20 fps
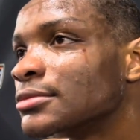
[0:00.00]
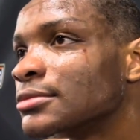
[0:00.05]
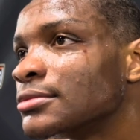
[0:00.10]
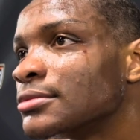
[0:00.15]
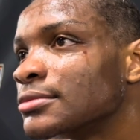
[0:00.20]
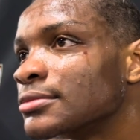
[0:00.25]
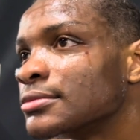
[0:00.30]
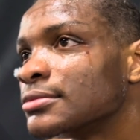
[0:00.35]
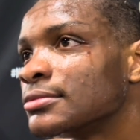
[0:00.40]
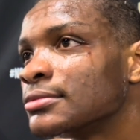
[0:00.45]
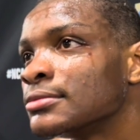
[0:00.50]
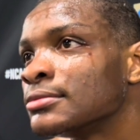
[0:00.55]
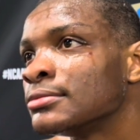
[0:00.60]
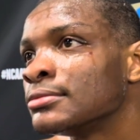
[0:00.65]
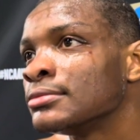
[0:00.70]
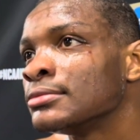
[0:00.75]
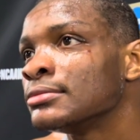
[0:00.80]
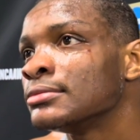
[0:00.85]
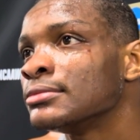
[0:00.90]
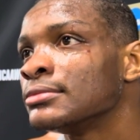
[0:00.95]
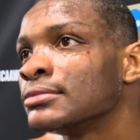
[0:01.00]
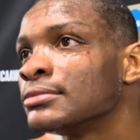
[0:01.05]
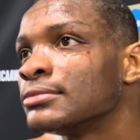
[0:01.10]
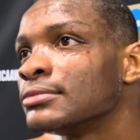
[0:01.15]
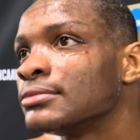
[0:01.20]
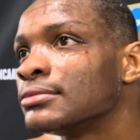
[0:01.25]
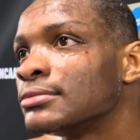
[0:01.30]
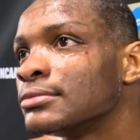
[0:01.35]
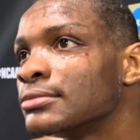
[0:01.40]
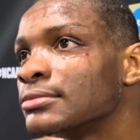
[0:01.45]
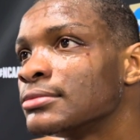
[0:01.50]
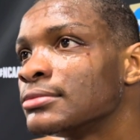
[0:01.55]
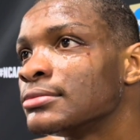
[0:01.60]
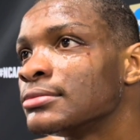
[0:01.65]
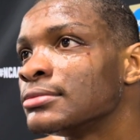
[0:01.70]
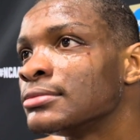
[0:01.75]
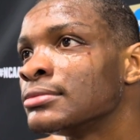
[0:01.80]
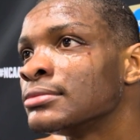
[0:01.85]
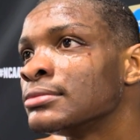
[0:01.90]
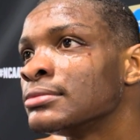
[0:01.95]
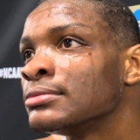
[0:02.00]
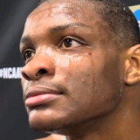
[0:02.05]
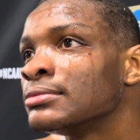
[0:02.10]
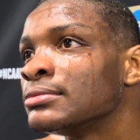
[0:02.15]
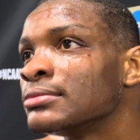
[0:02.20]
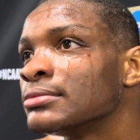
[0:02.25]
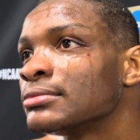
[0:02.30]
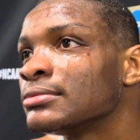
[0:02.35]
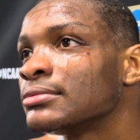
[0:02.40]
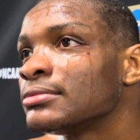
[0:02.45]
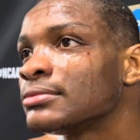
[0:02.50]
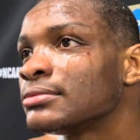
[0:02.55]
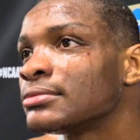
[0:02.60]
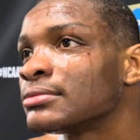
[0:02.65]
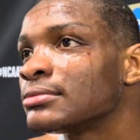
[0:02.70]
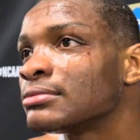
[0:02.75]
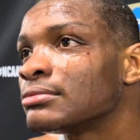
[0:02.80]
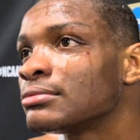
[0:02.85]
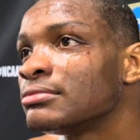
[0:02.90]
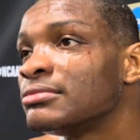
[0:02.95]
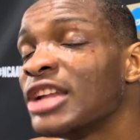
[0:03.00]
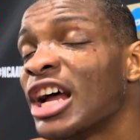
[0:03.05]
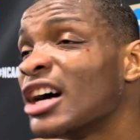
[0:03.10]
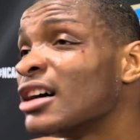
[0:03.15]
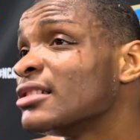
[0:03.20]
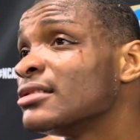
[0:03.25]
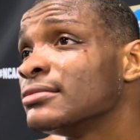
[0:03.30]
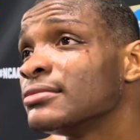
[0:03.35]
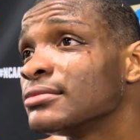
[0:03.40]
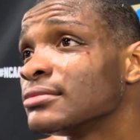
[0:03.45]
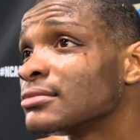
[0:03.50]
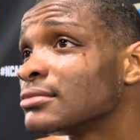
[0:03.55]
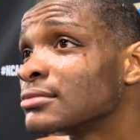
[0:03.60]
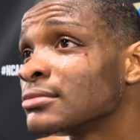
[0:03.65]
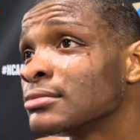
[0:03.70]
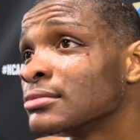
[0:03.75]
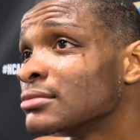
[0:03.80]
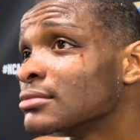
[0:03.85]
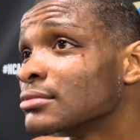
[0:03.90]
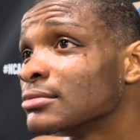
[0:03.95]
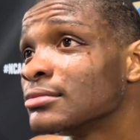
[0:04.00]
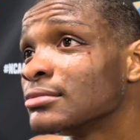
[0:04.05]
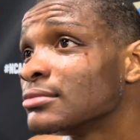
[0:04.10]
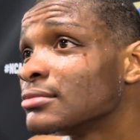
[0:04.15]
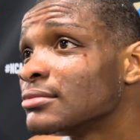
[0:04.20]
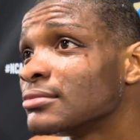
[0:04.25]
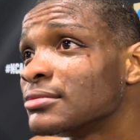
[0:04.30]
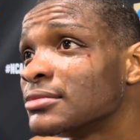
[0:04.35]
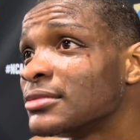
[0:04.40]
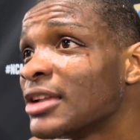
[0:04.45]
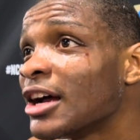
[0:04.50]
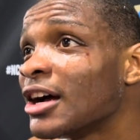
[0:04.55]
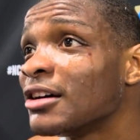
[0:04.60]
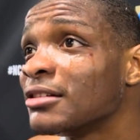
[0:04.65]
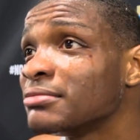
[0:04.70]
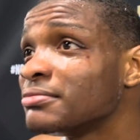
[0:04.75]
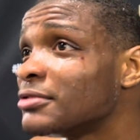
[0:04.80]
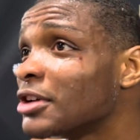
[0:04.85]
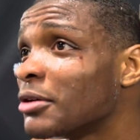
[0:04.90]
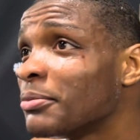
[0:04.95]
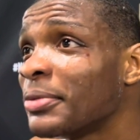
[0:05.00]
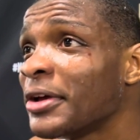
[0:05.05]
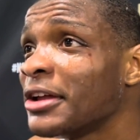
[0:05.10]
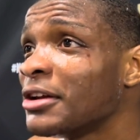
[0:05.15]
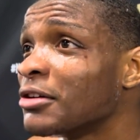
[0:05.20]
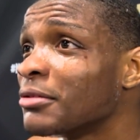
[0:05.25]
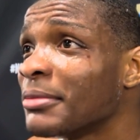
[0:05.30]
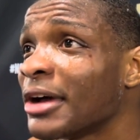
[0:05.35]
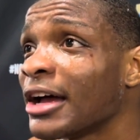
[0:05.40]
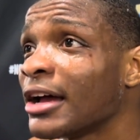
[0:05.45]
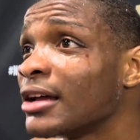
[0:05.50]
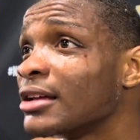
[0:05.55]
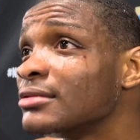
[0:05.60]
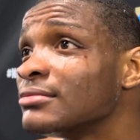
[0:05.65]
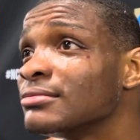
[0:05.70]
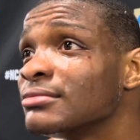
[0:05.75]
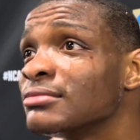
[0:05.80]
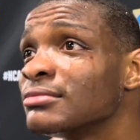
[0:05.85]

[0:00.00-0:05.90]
and, and you think about that at all? You know, getting no. into the Big Ten conference at all? No, don't pay no mind.